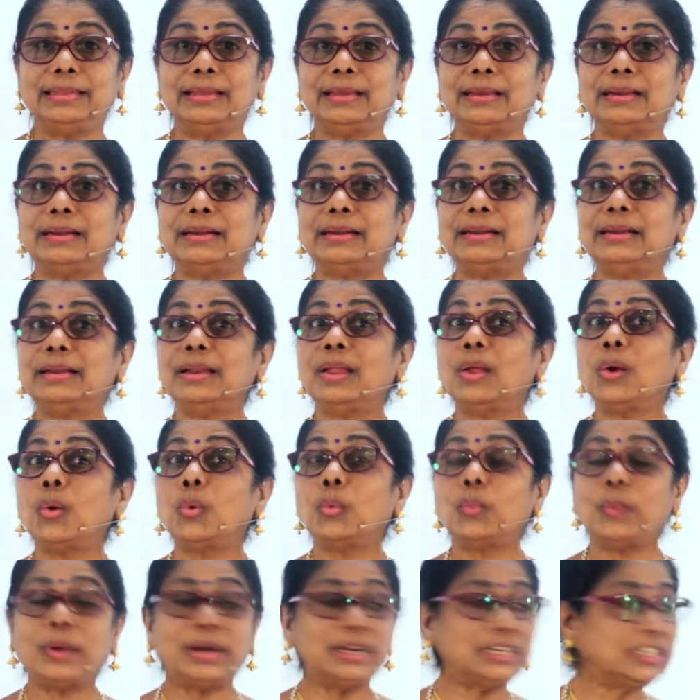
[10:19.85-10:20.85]
the
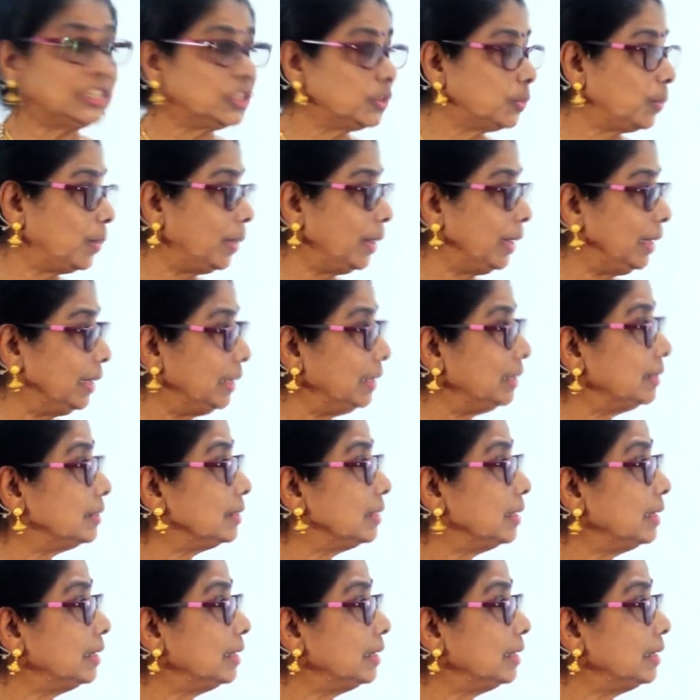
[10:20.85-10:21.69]
ones place.